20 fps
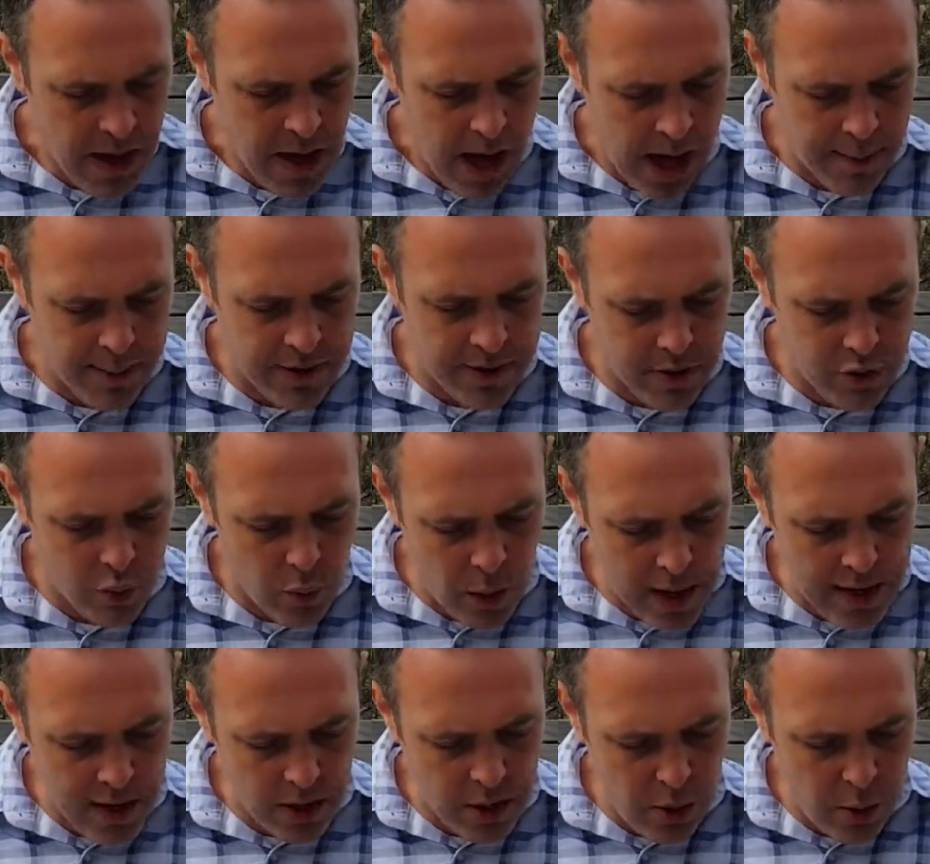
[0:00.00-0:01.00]
It says,
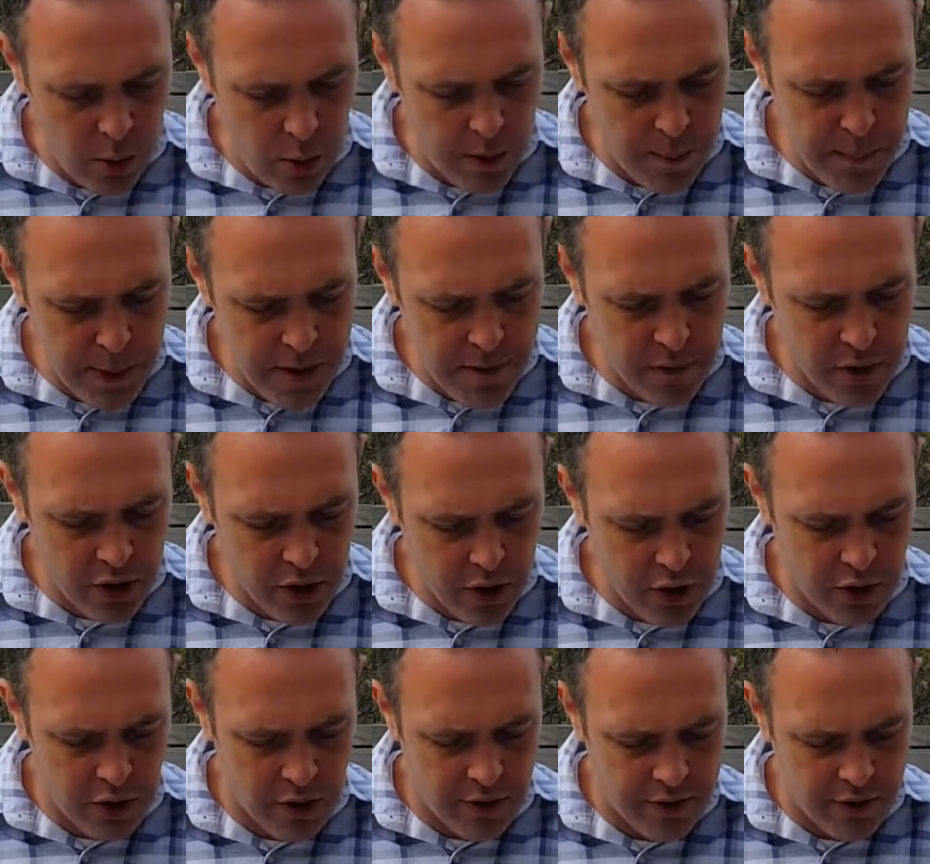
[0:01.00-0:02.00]
wait on the Lord, be of good
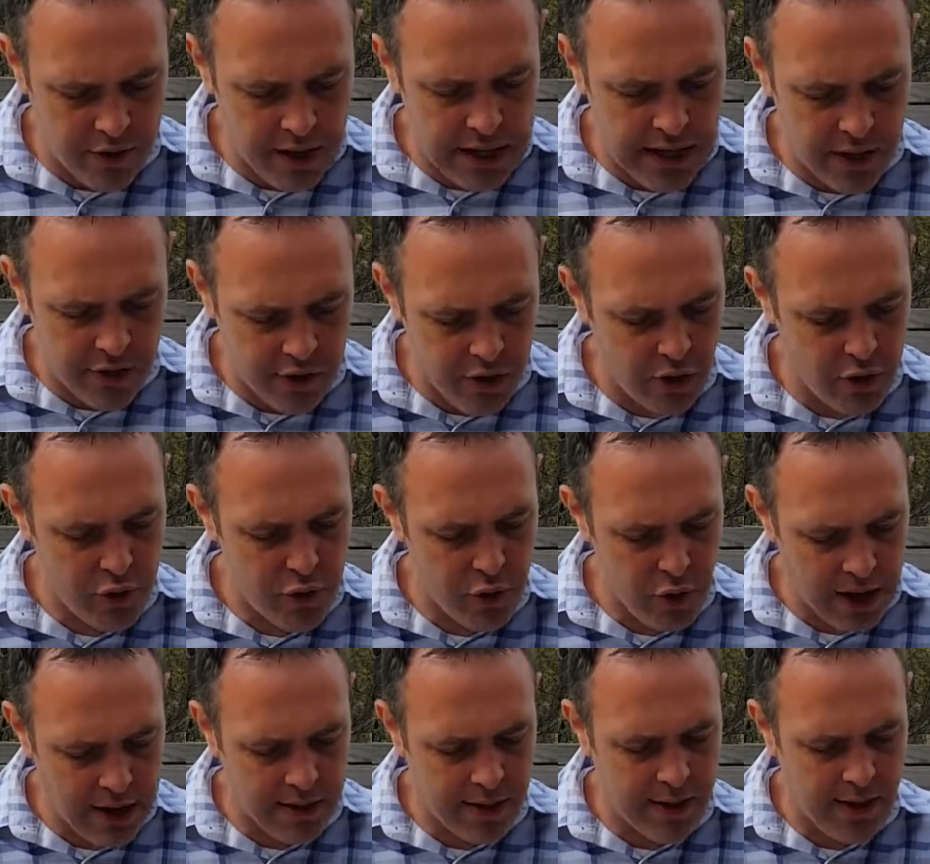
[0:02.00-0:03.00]
courage, and He shall
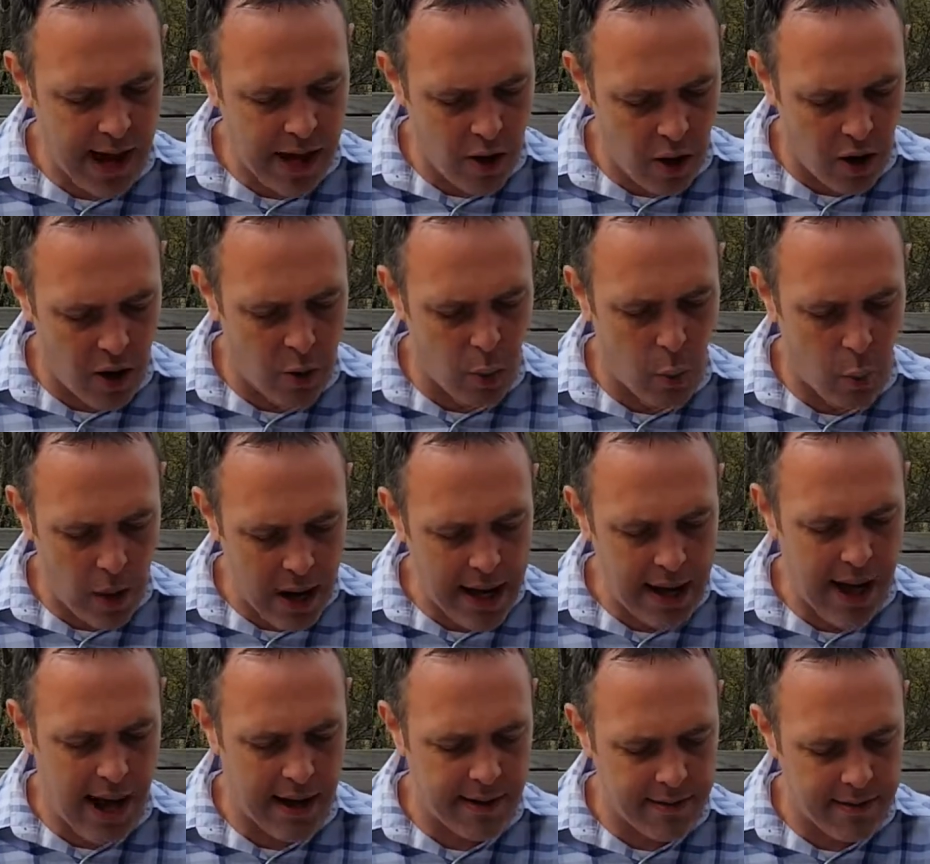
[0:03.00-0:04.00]
strengthen thine heart. Wait,
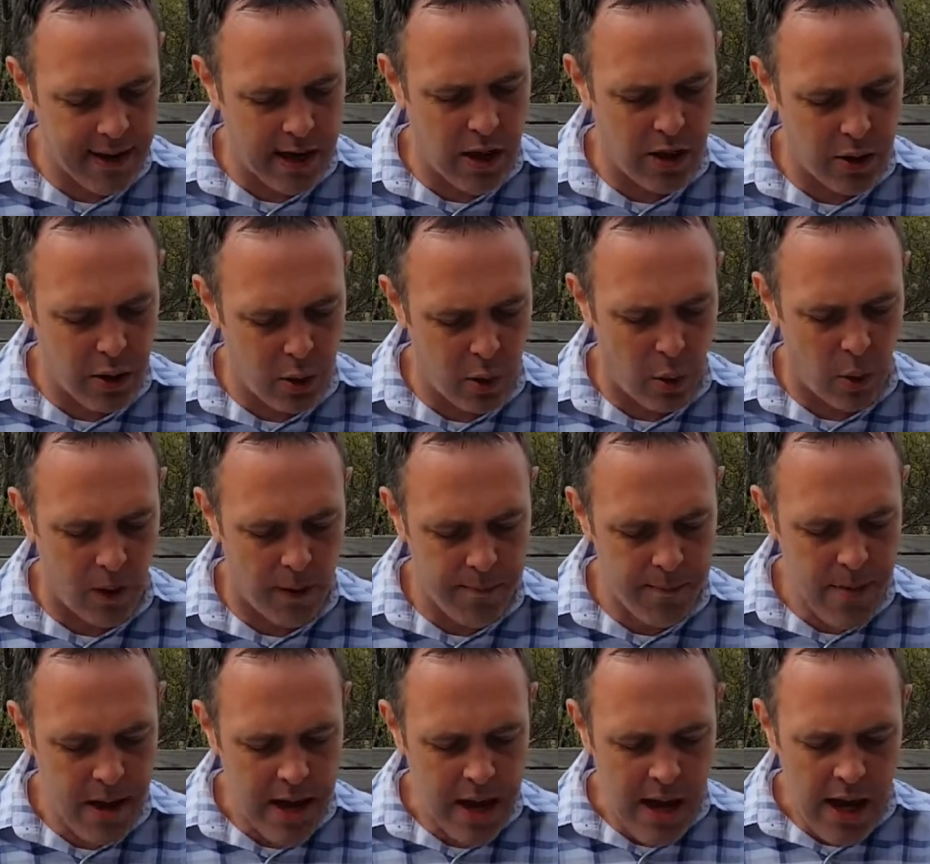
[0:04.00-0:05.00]
I say, on the Lord.
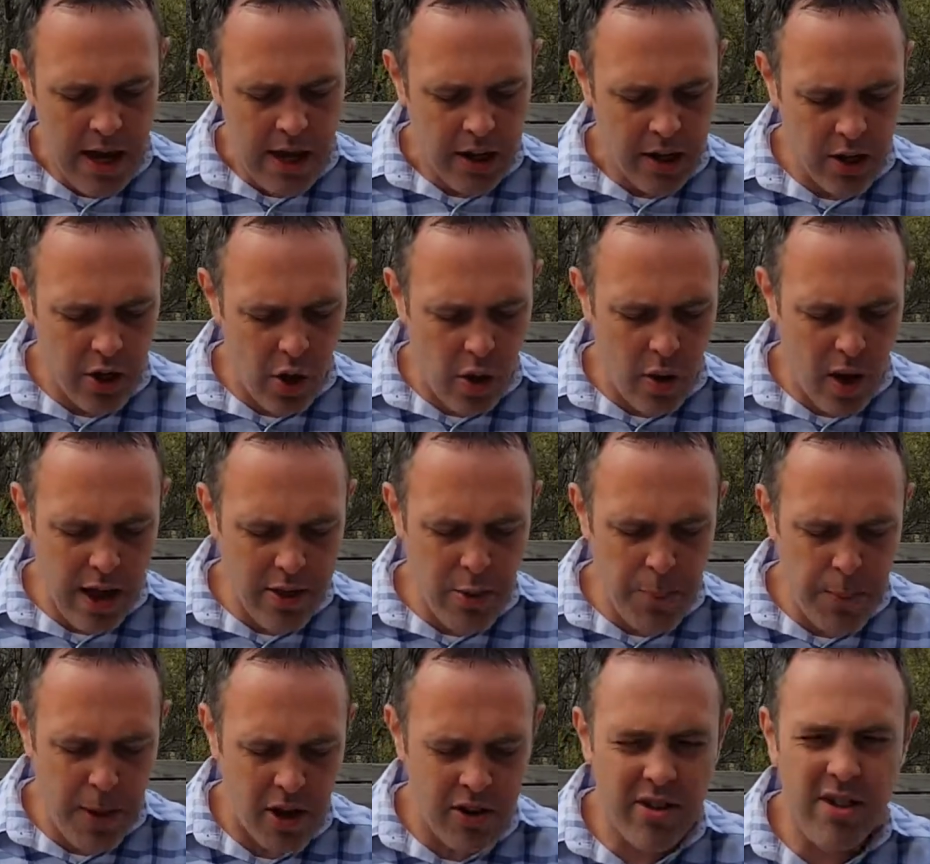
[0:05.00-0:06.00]
You know, other
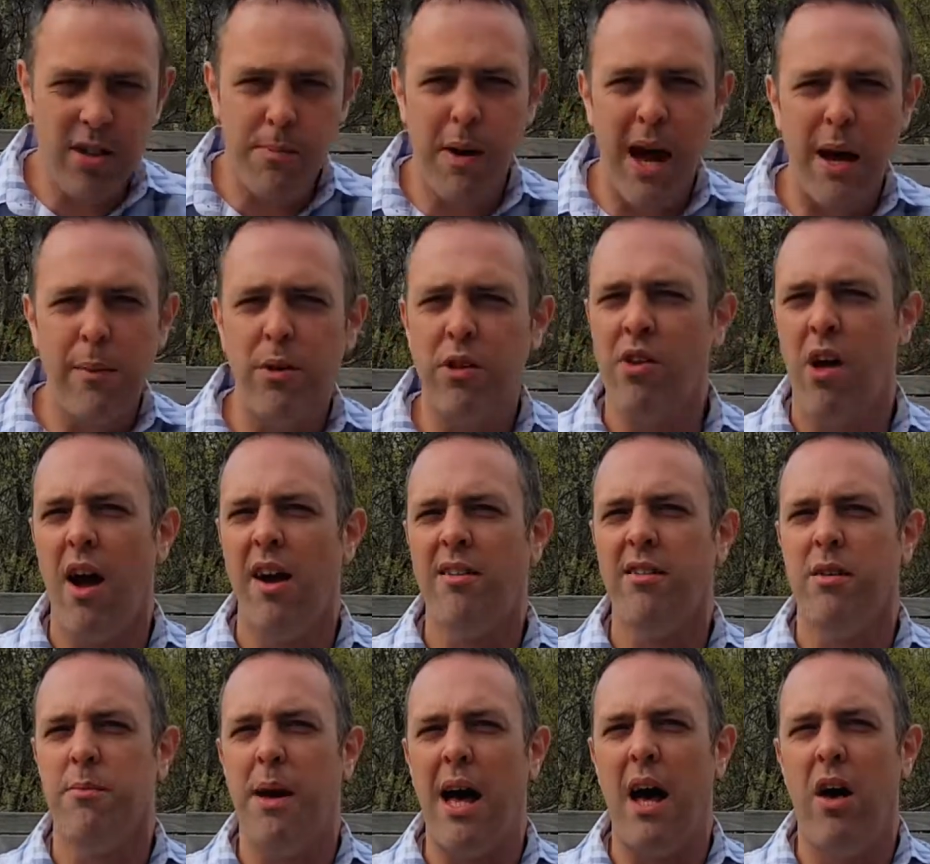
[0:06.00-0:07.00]
parts of the Bible talks
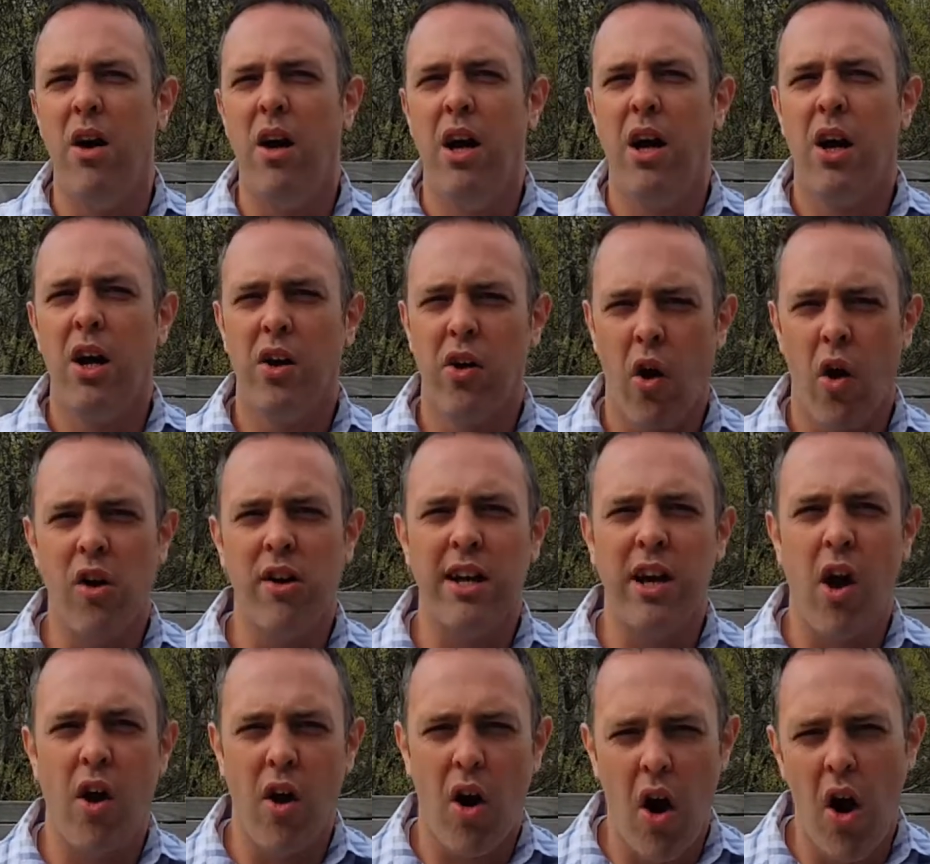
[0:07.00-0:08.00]
about guarding
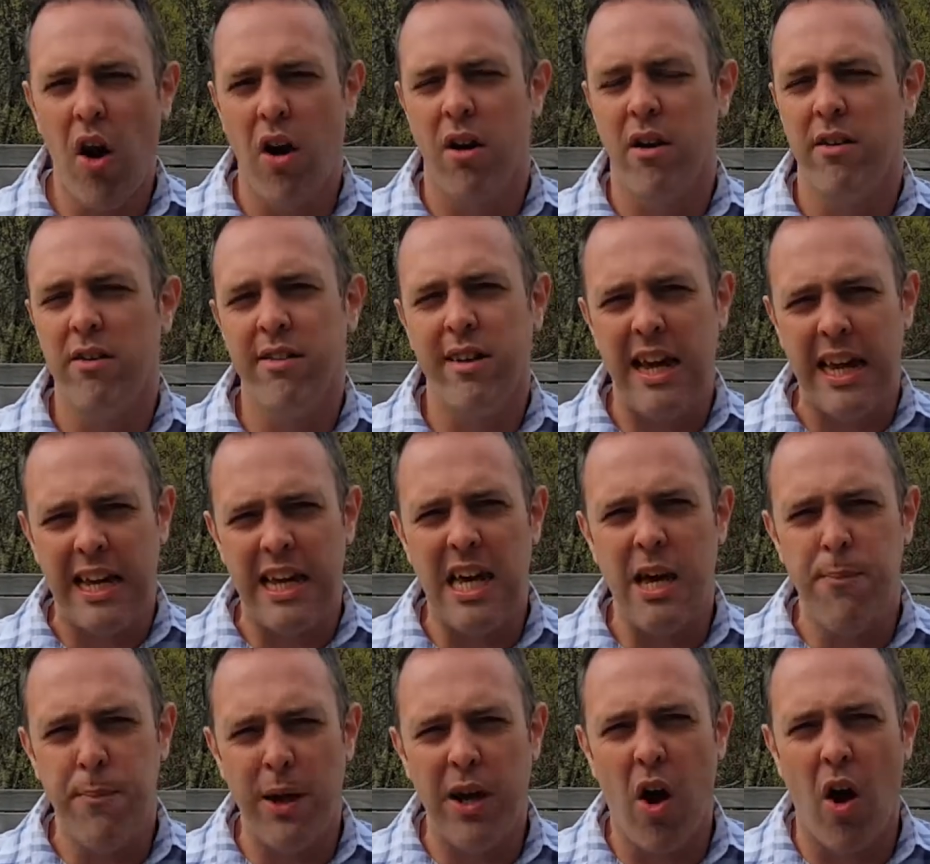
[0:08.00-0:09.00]
our hearts and
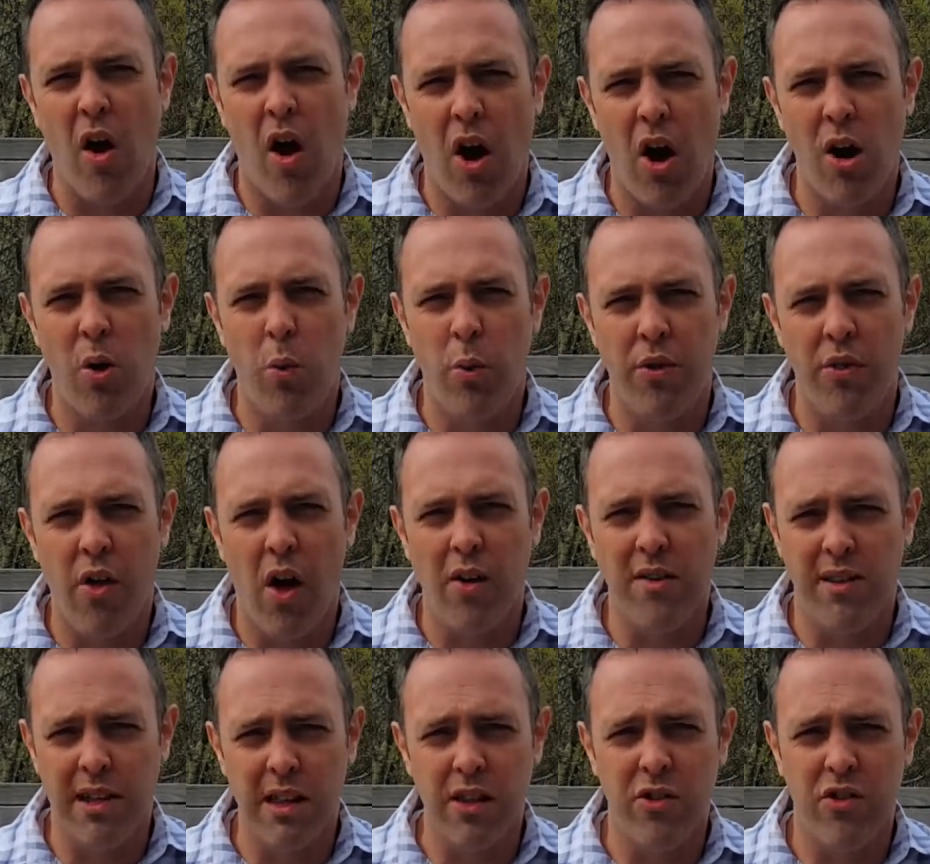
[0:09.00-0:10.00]
keeping our heart with all
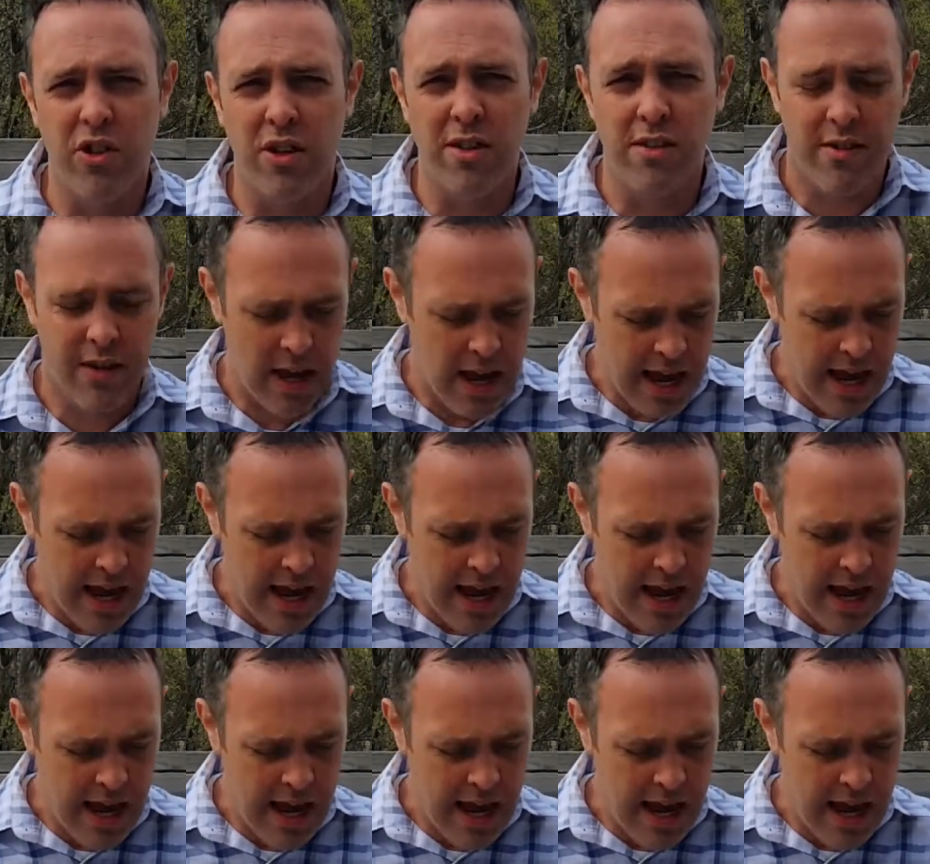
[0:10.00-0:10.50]
diligence.